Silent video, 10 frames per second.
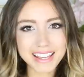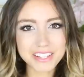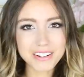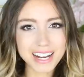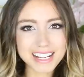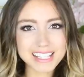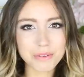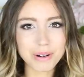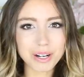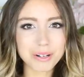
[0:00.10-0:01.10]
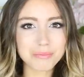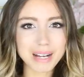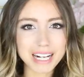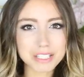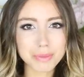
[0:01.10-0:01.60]
Hey you guys and welcome
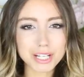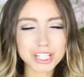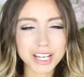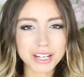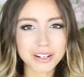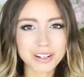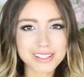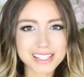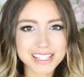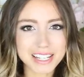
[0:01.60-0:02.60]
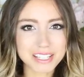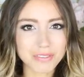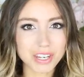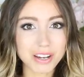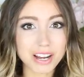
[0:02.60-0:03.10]
back to my channel. Today's
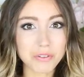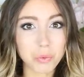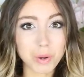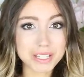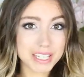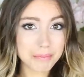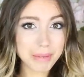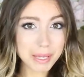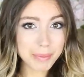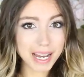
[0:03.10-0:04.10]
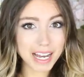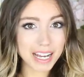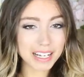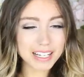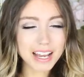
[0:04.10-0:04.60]
video I have a what's in my
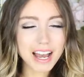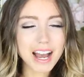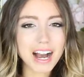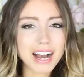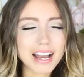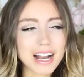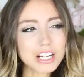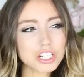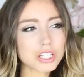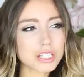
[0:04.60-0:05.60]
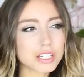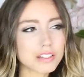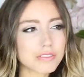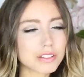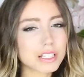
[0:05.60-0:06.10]
bag. I
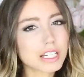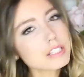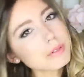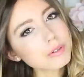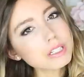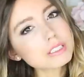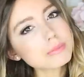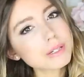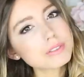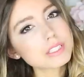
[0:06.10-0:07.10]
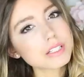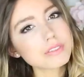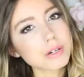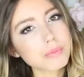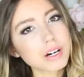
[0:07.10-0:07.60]
actually feel like it's been quite some time since
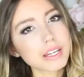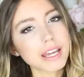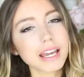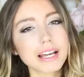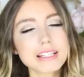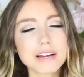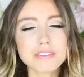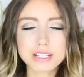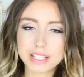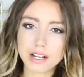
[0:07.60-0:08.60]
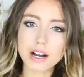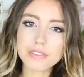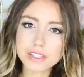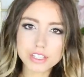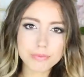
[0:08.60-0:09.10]
I've done one and ever since I
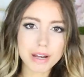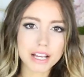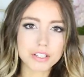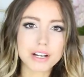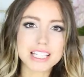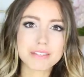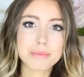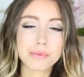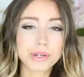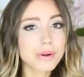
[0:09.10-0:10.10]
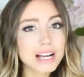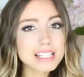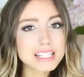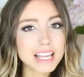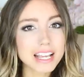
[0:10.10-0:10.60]
got this new bag you guys have been
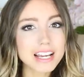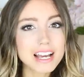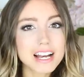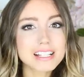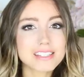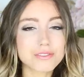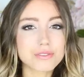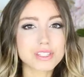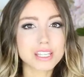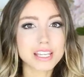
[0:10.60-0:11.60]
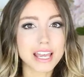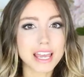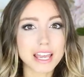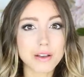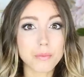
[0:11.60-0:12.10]
requesting to see
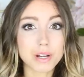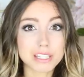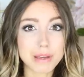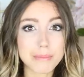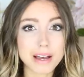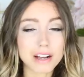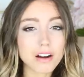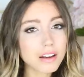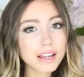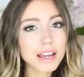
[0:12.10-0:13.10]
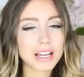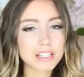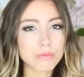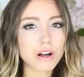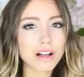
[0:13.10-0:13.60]
a what's in my bag on it
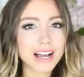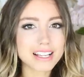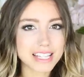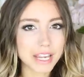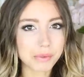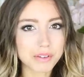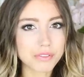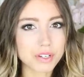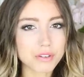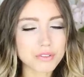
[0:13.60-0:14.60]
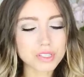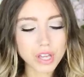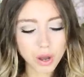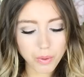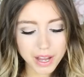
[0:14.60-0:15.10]
as well as a review.
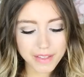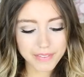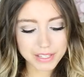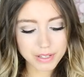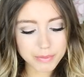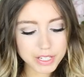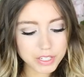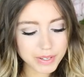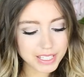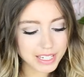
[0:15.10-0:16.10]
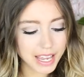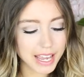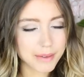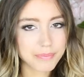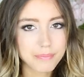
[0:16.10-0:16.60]
So that's what I'm going to be doing
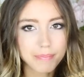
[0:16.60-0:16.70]
today.